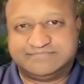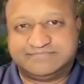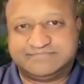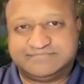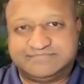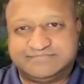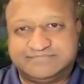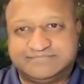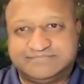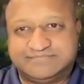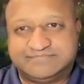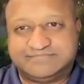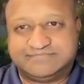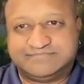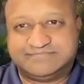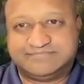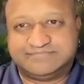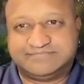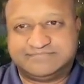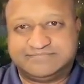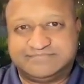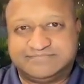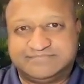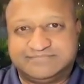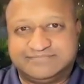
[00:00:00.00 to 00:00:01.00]

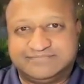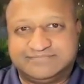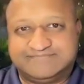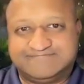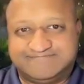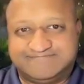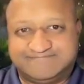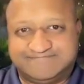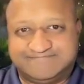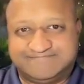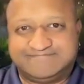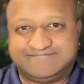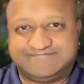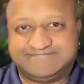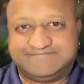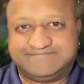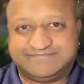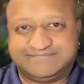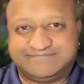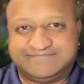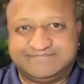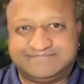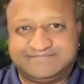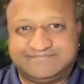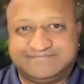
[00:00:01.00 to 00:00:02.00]

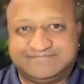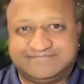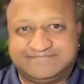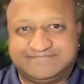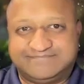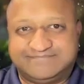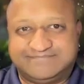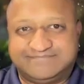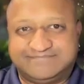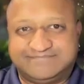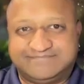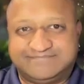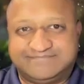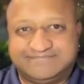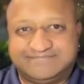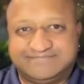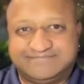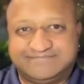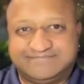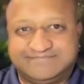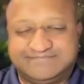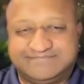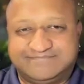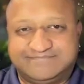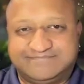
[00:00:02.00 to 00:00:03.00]

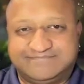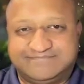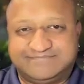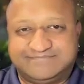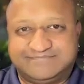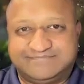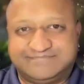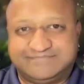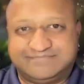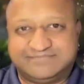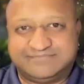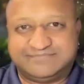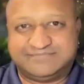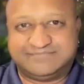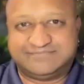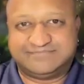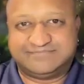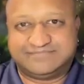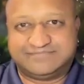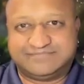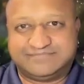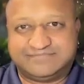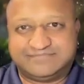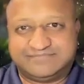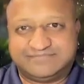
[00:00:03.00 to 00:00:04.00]

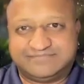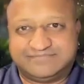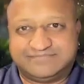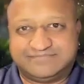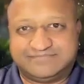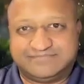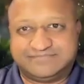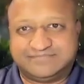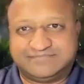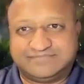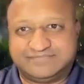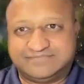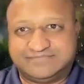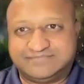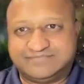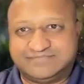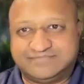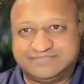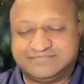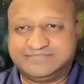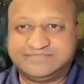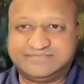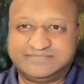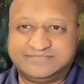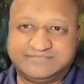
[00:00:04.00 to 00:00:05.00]

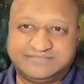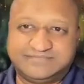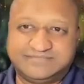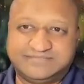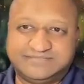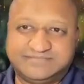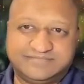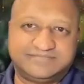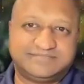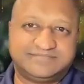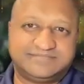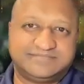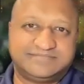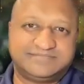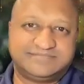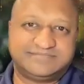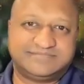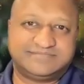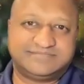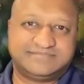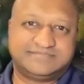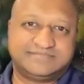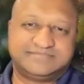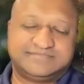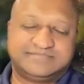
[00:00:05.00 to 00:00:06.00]

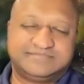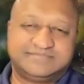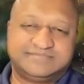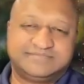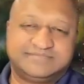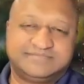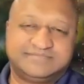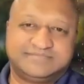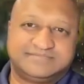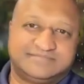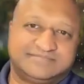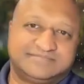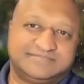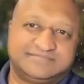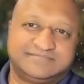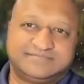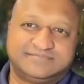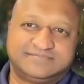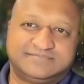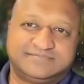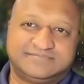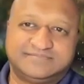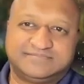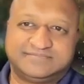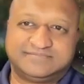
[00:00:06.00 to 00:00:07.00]

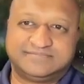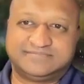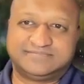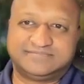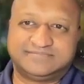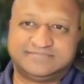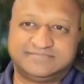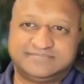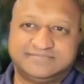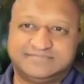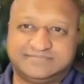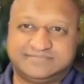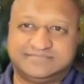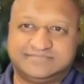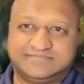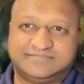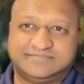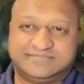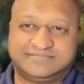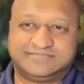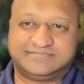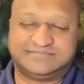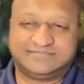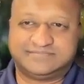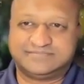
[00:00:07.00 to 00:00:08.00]
(silent)